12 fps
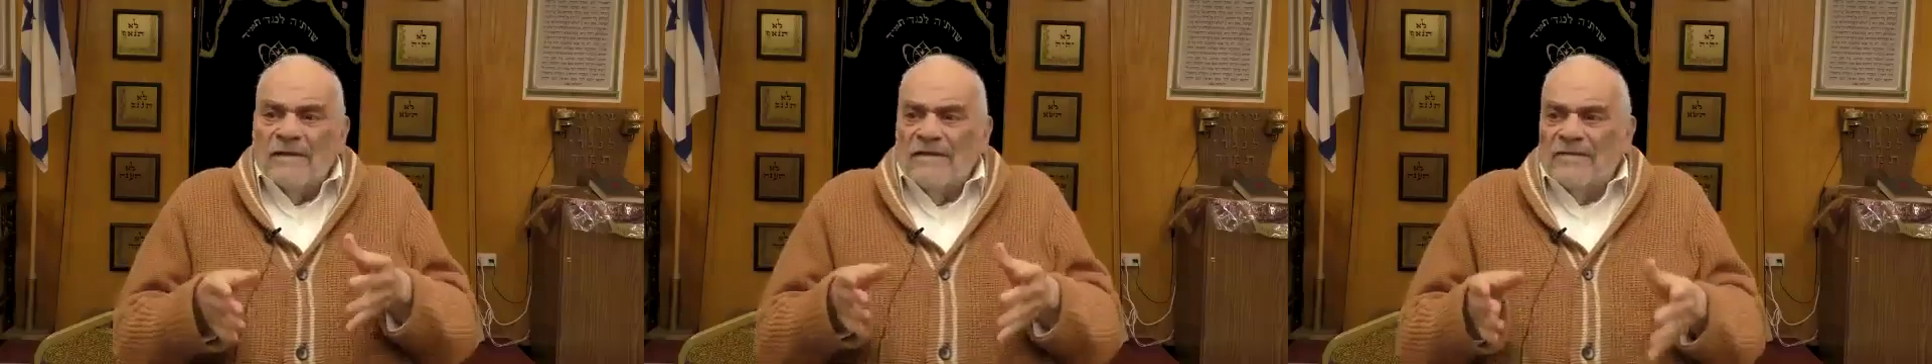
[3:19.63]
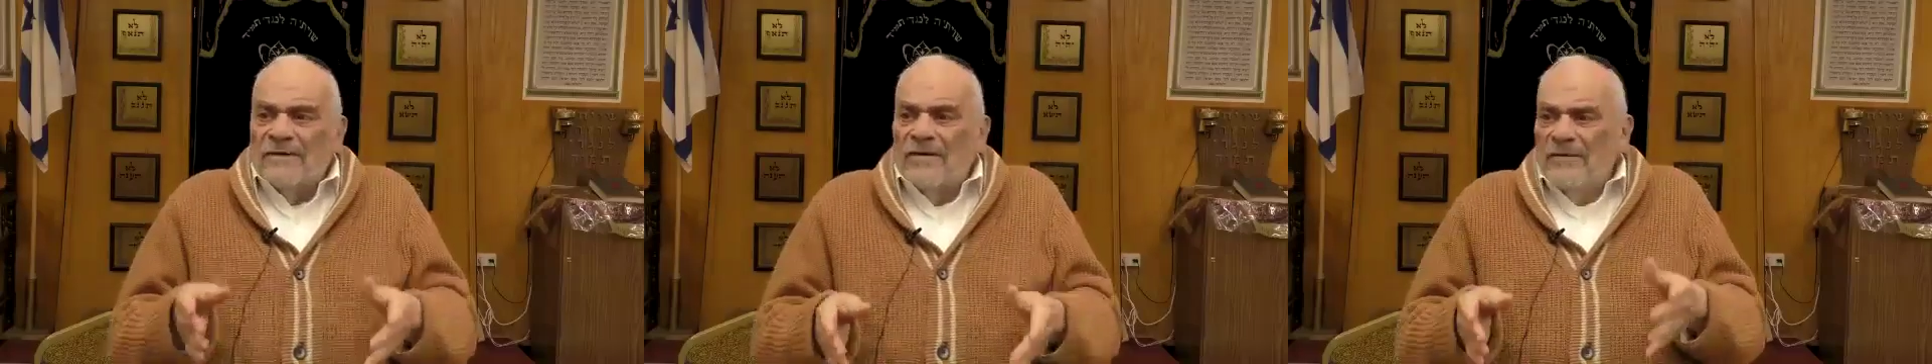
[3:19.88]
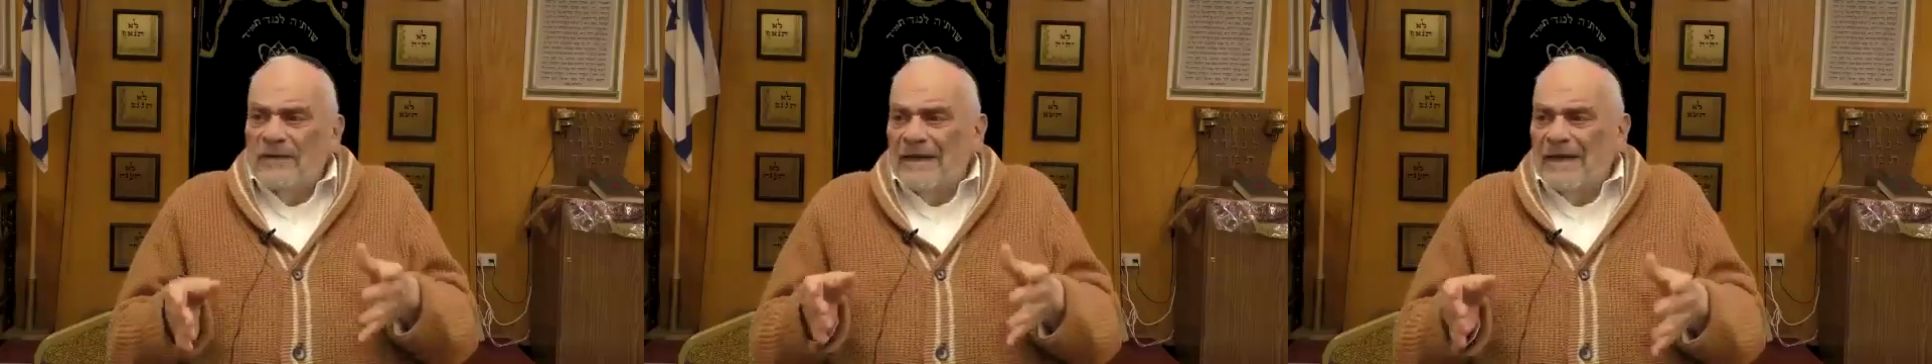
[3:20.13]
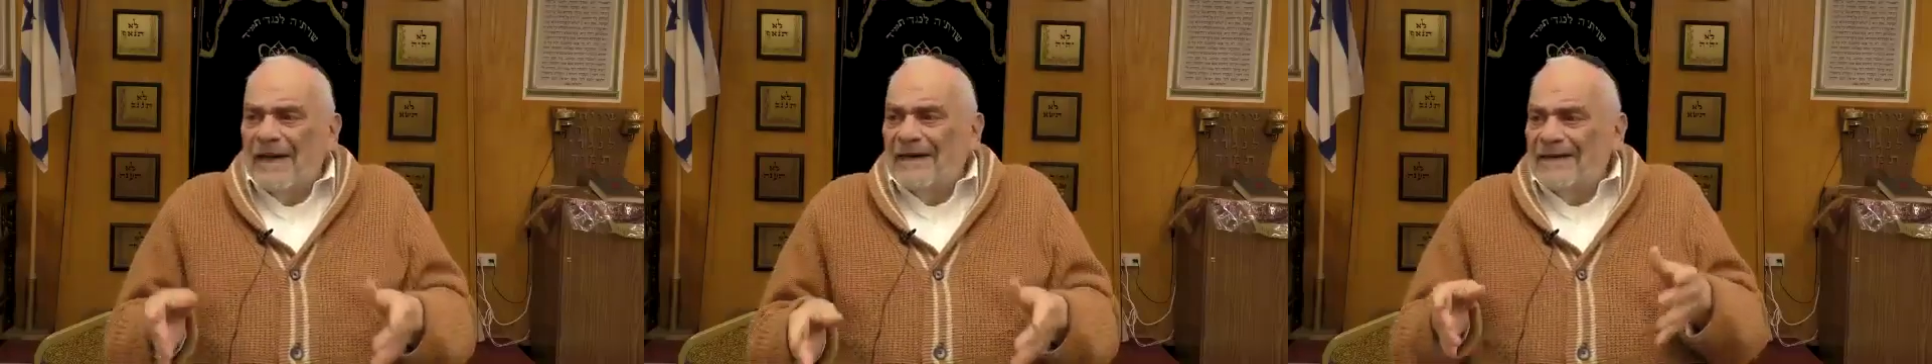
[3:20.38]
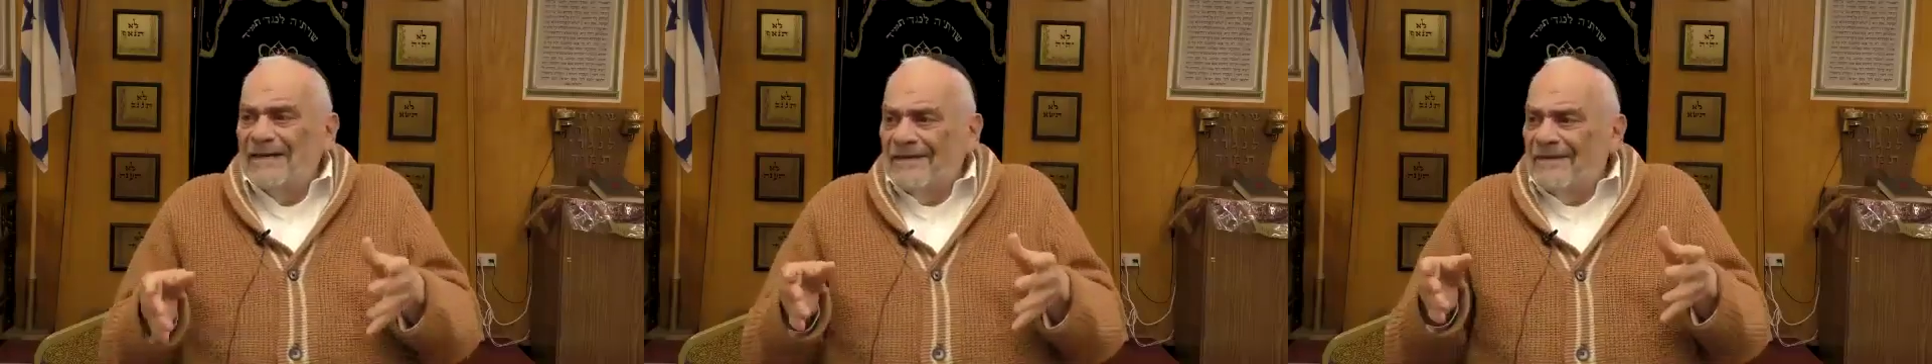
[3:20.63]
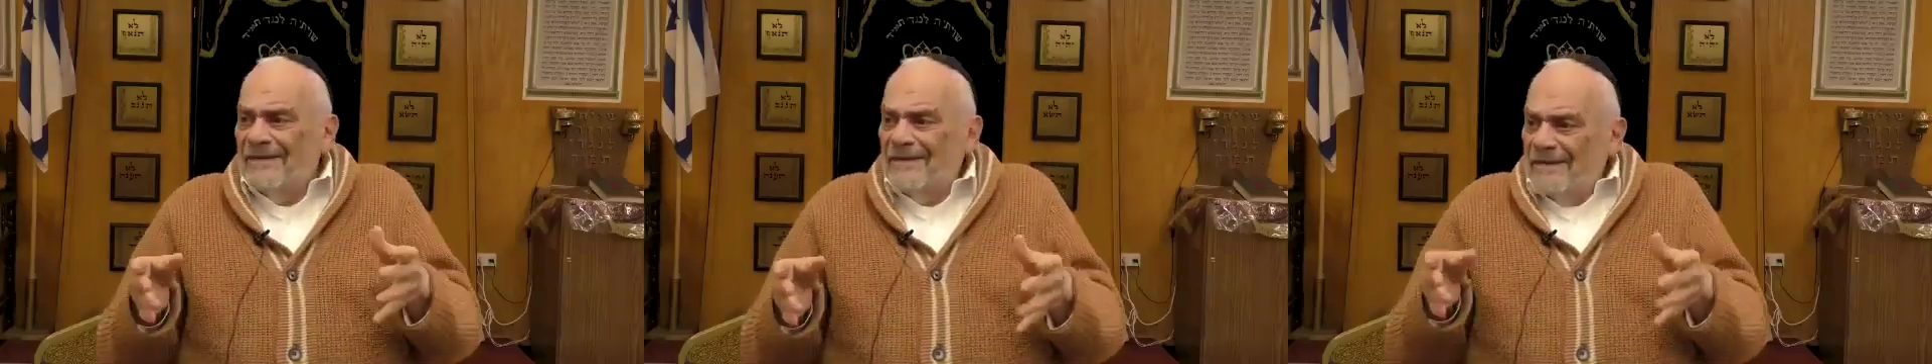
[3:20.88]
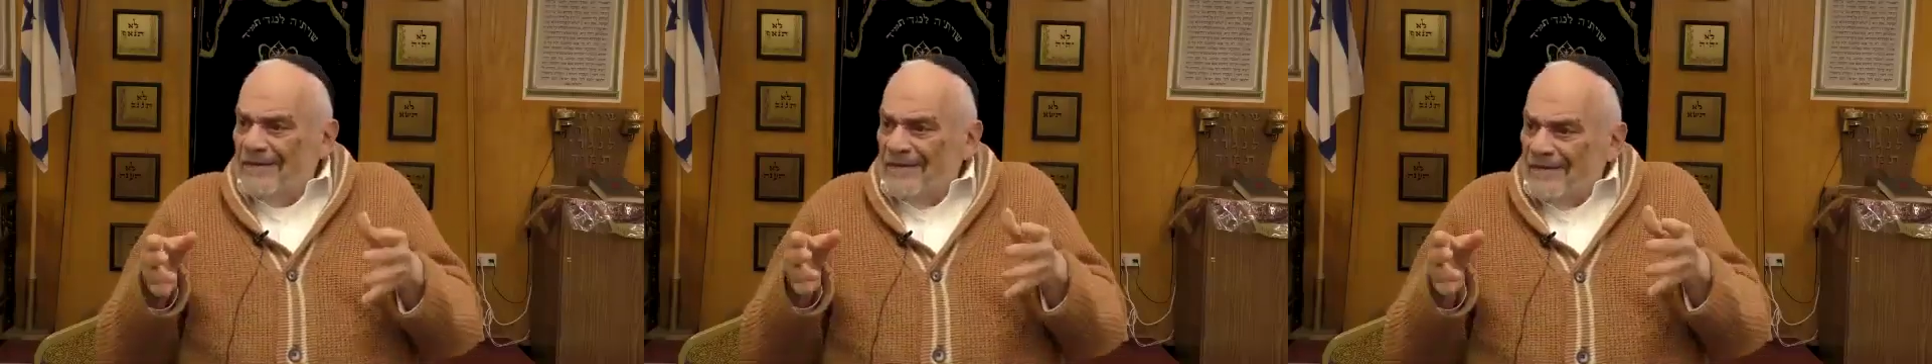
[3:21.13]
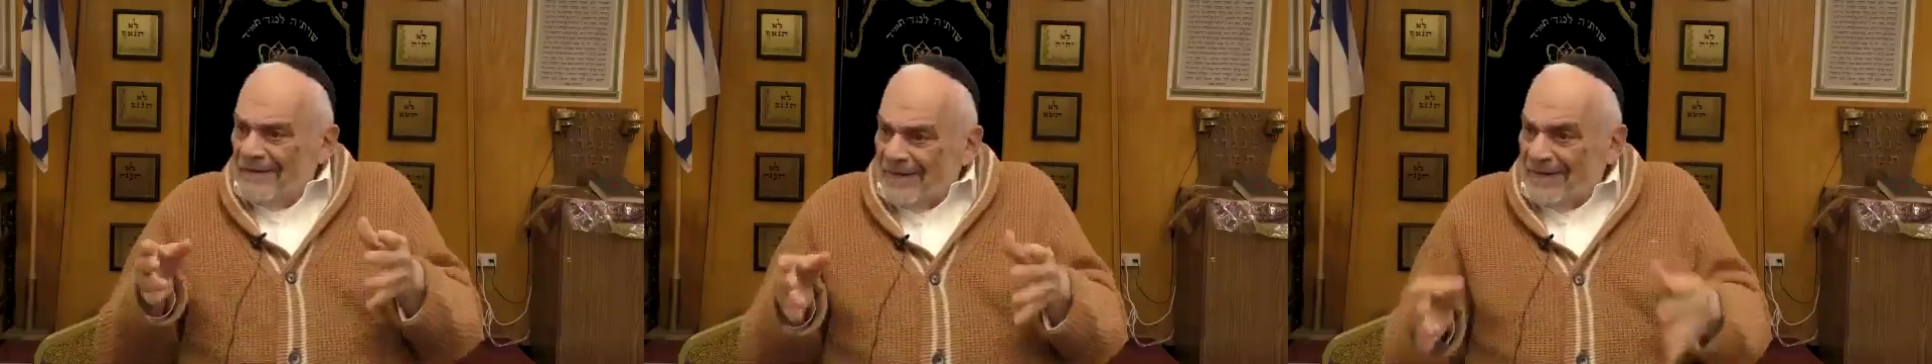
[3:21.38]
is going on
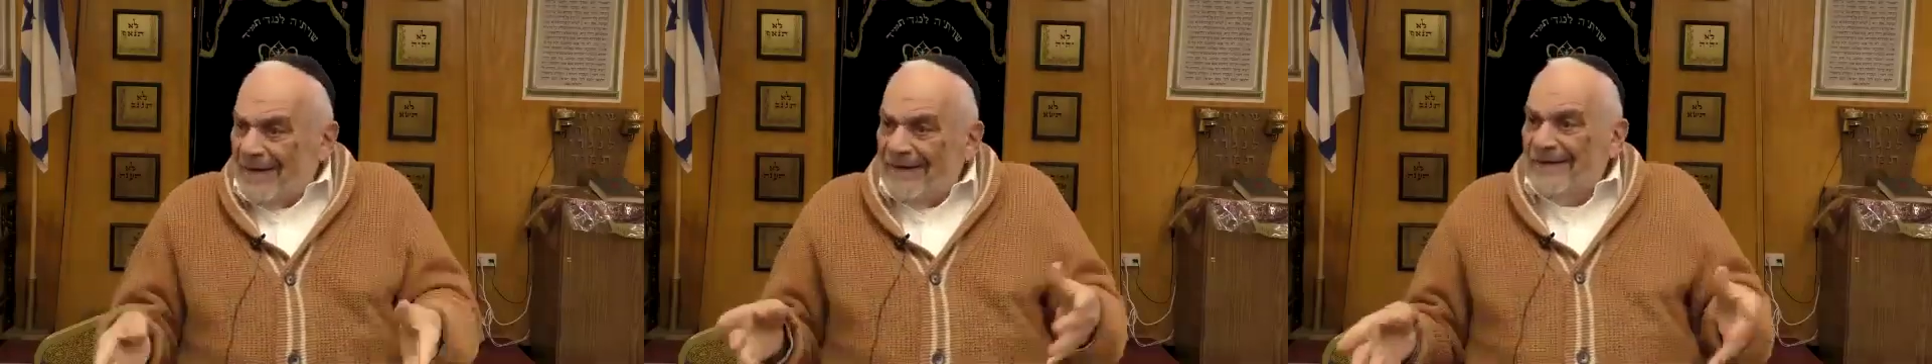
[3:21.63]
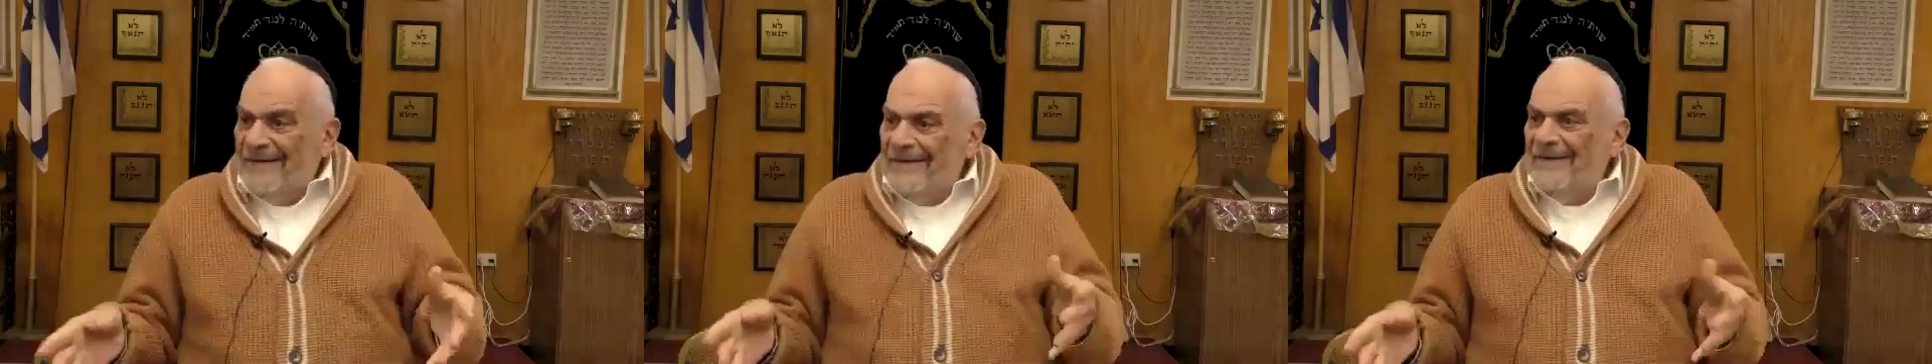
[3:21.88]
today.